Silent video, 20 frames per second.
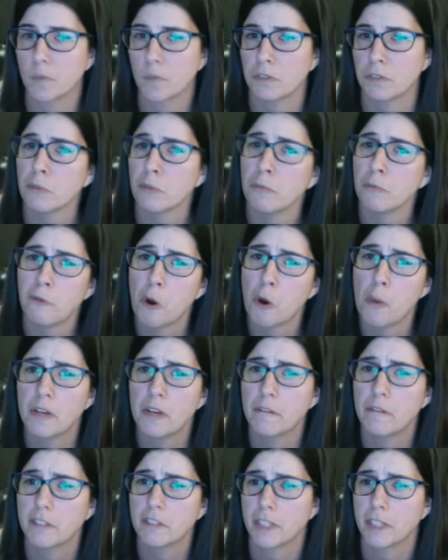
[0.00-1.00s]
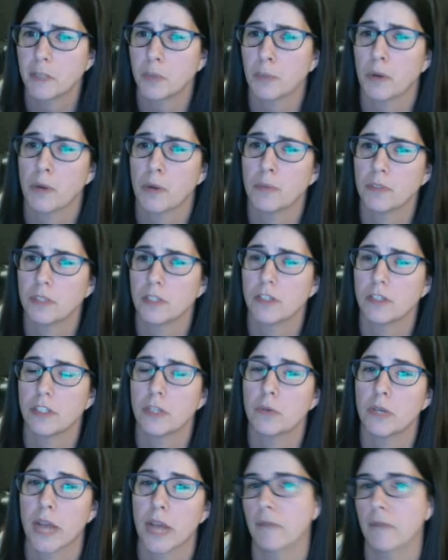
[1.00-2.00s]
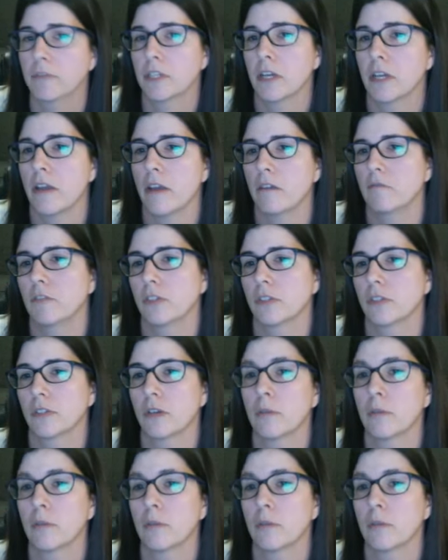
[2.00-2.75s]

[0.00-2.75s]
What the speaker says: some formative assessment purposes, you would have to kind of just